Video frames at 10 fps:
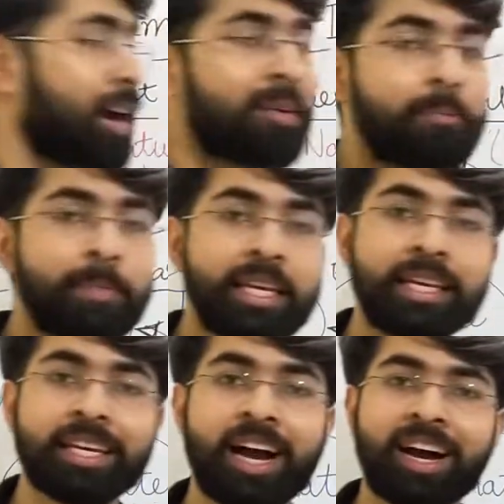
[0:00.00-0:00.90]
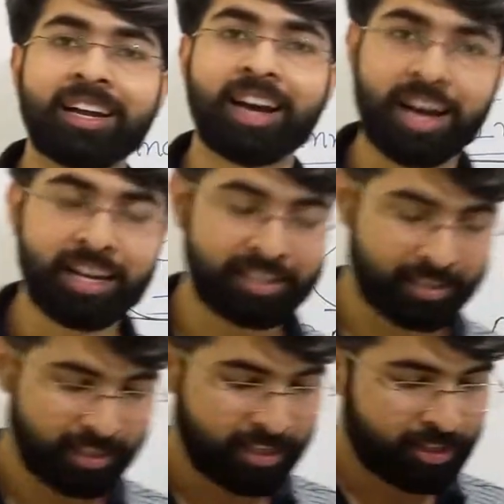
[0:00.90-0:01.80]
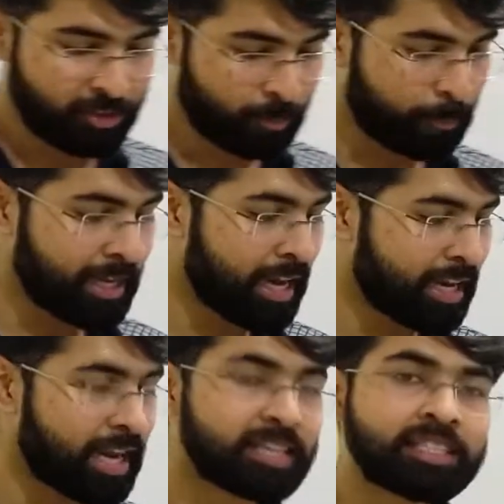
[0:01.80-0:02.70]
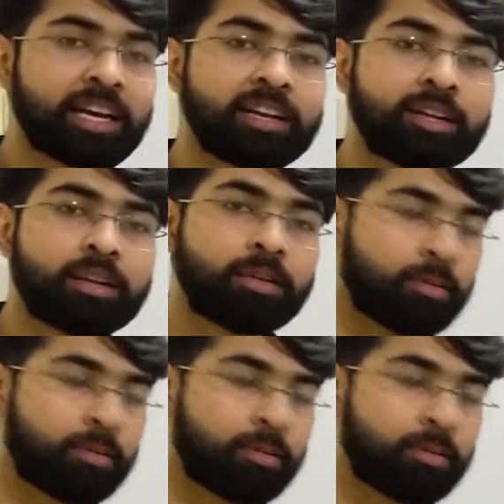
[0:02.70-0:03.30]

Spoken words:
are PRRs? So PRRs are